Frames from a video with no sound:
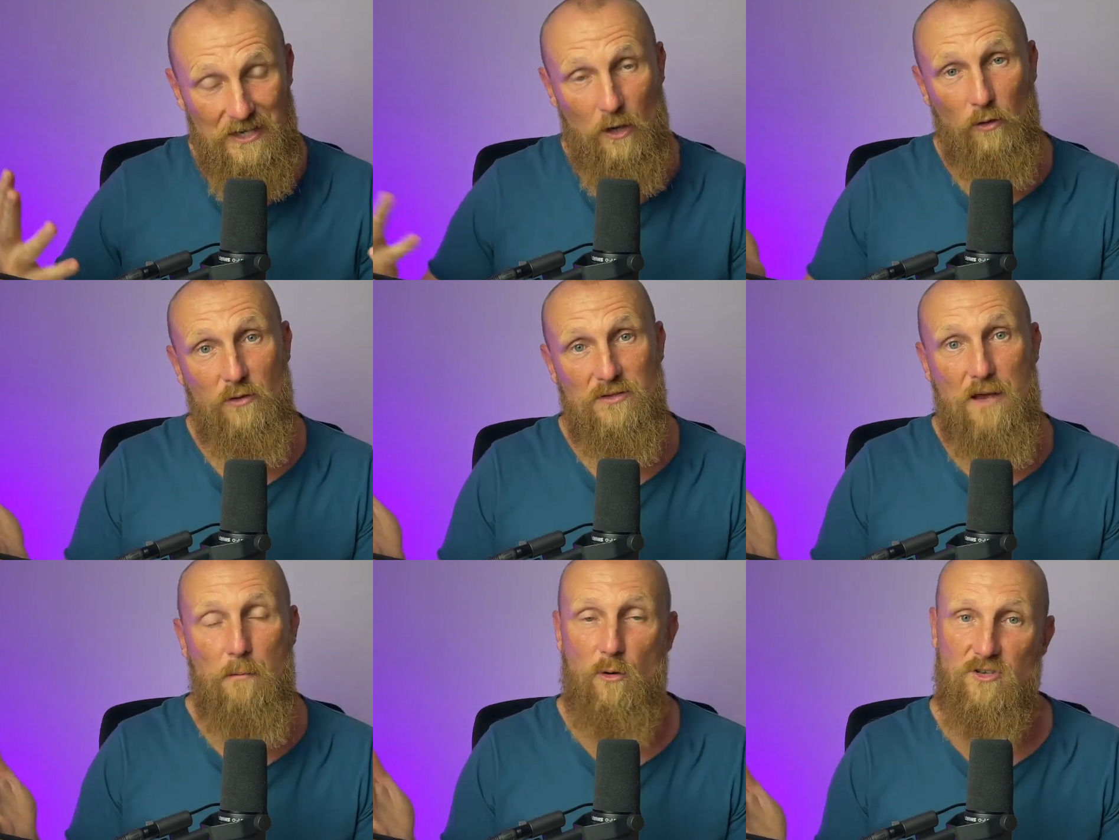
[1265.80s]
all those
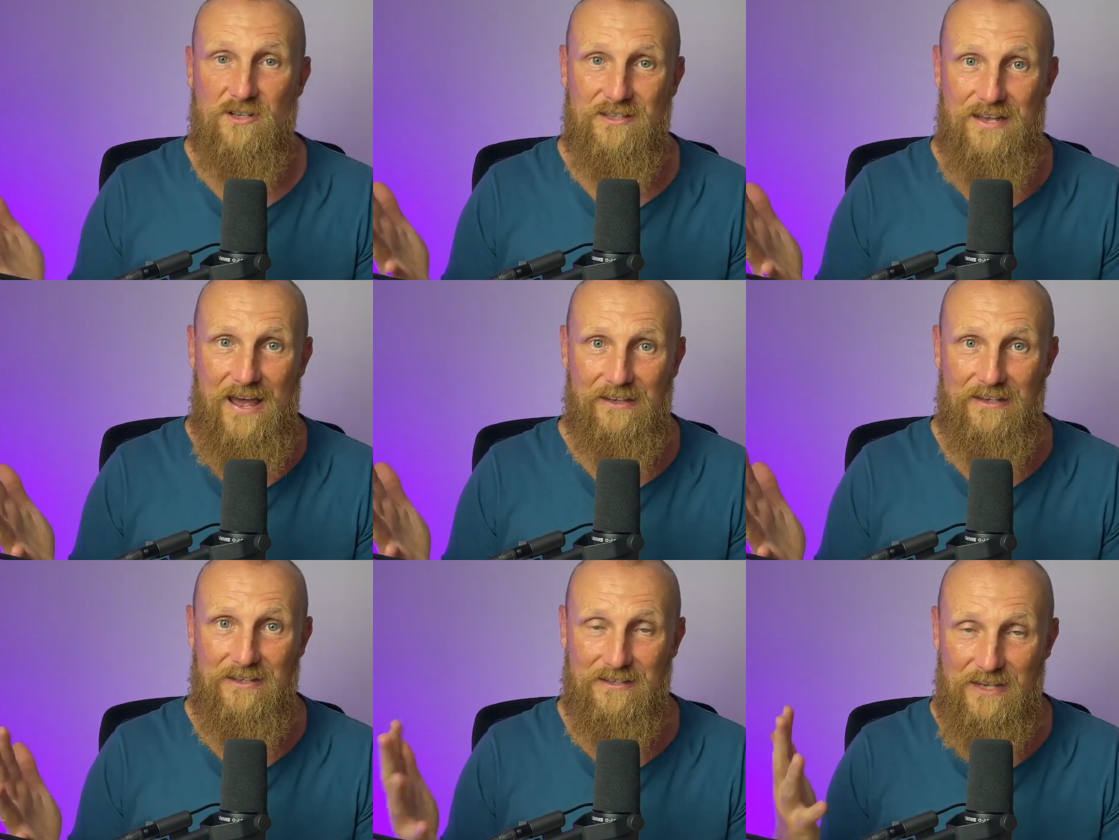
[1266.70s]
emotions that
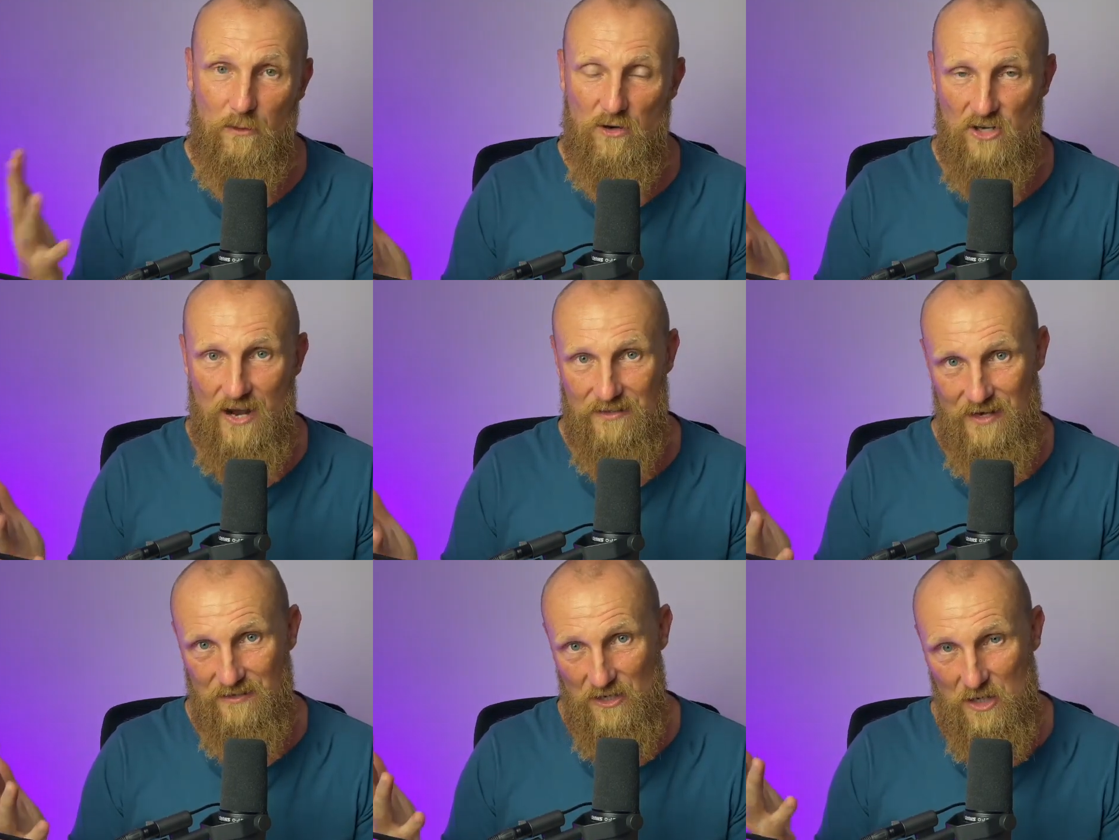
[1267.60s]
distinguish us
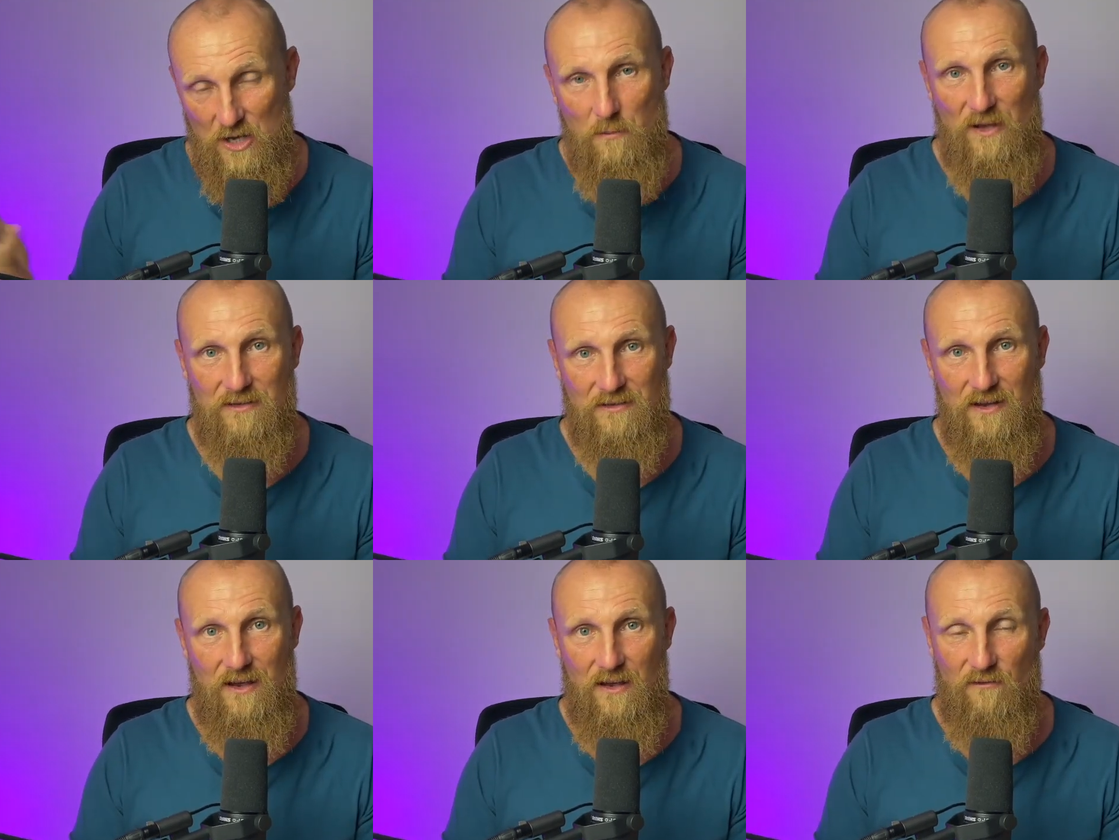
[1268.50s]
as humans
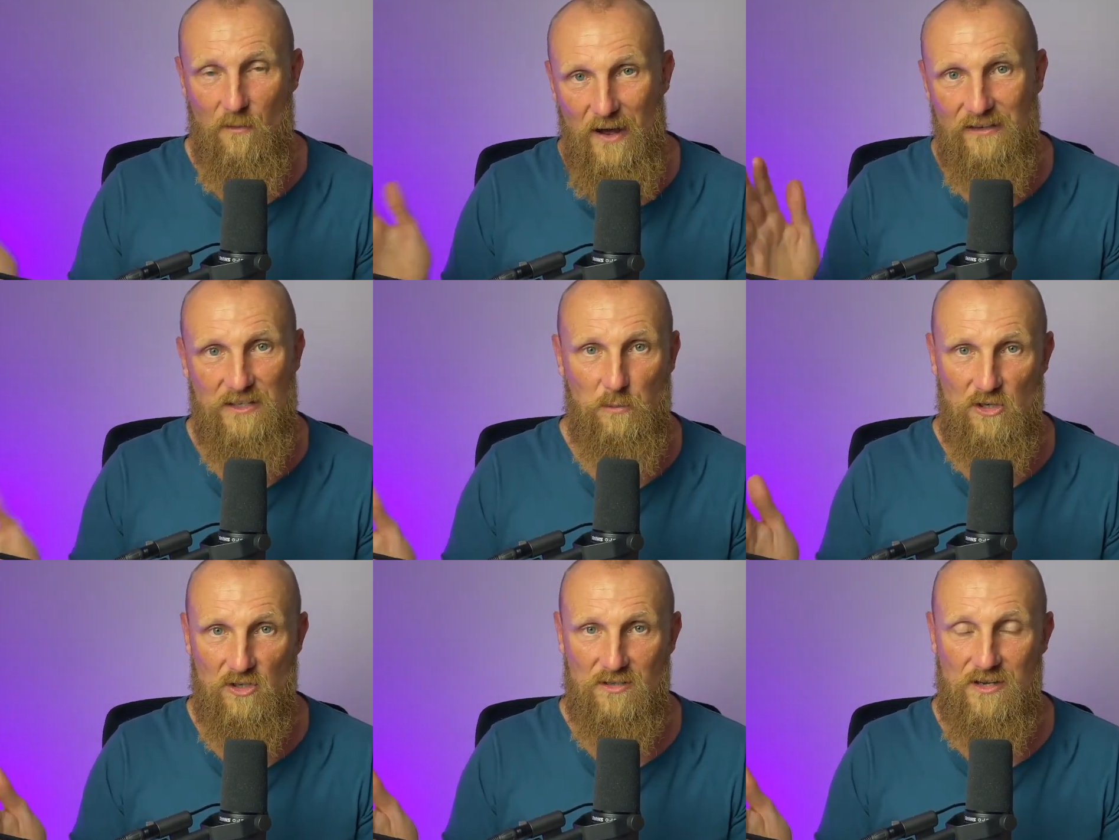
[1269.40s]
from other
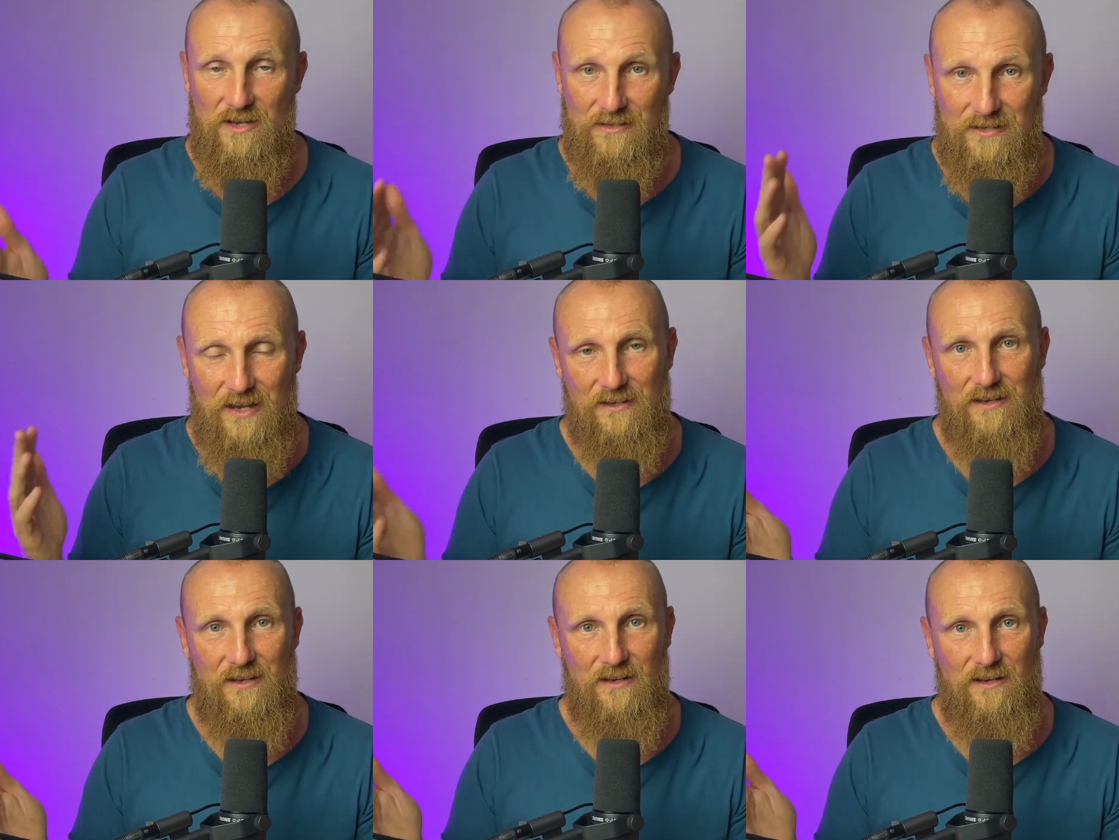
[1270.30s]
species sit.
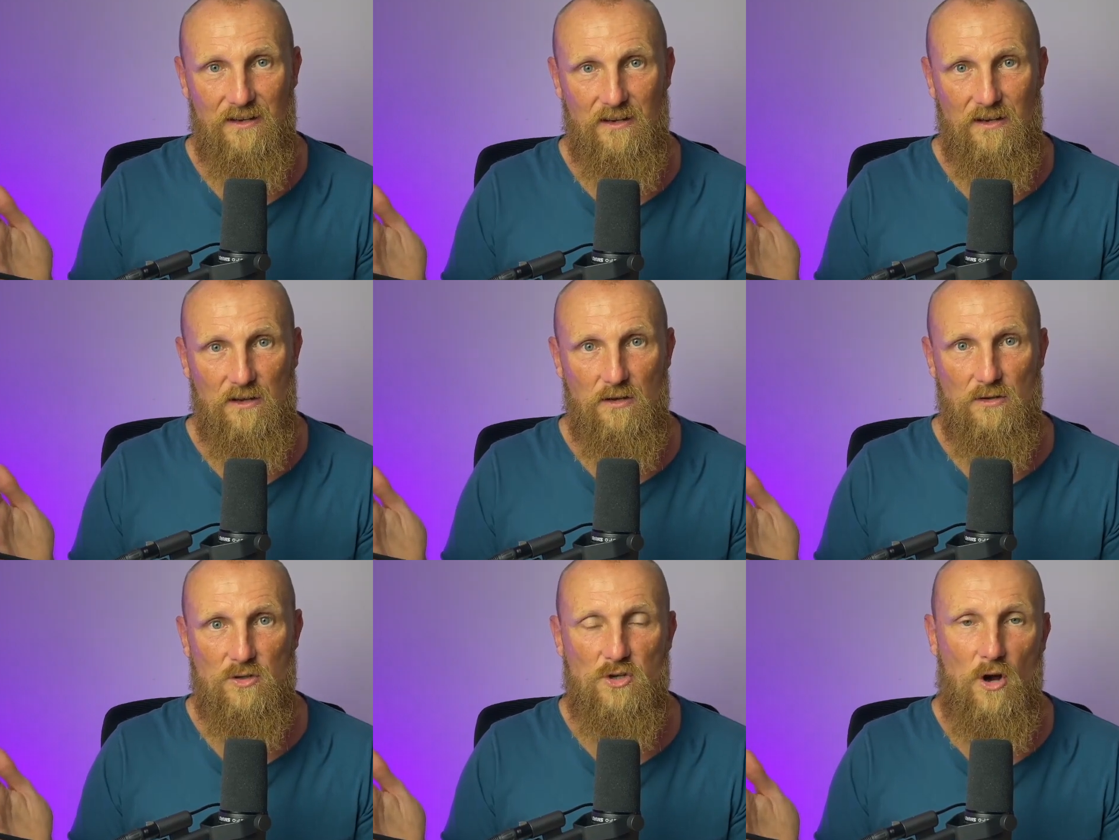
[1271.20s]

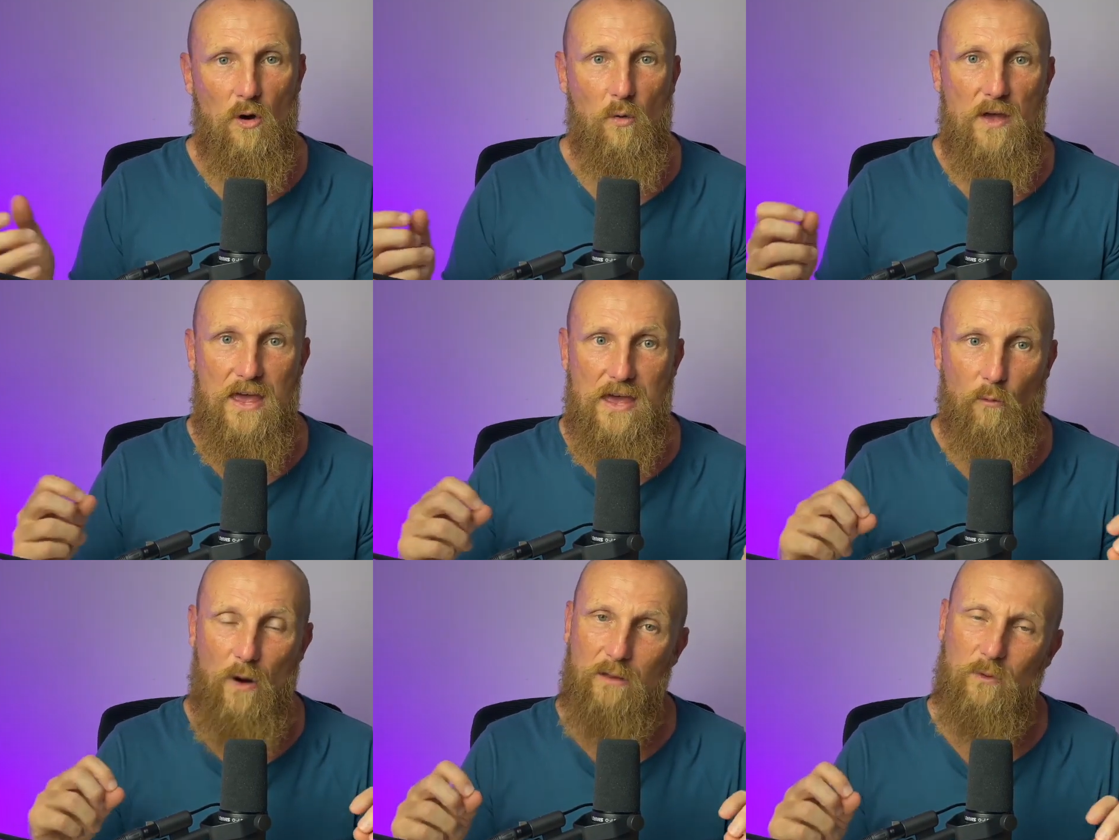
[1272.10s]
So
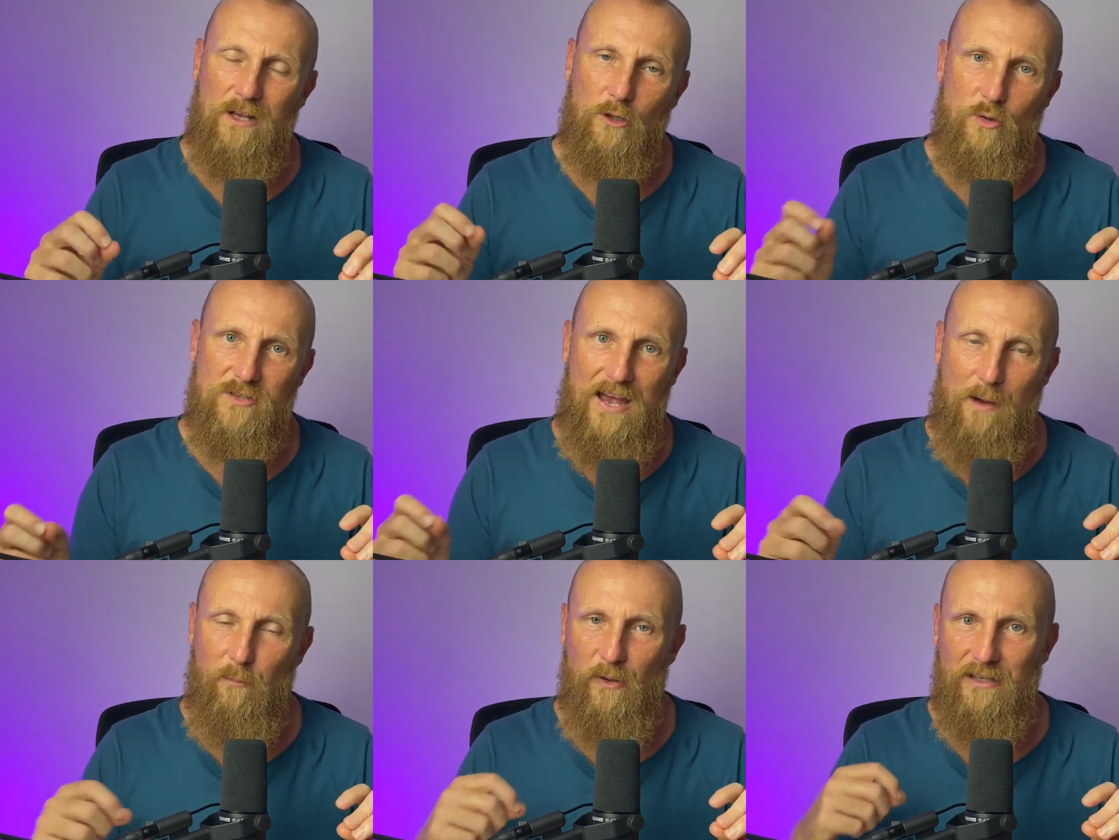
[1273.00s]
when we lose
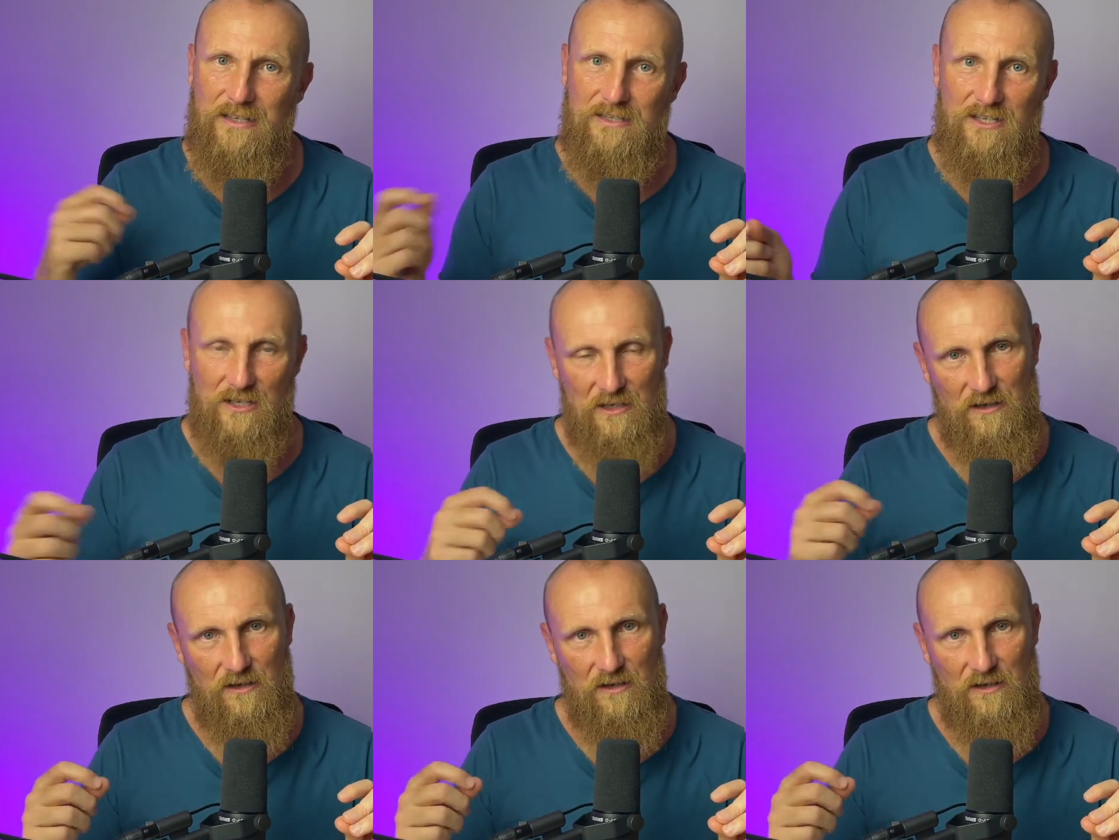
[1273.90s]
ability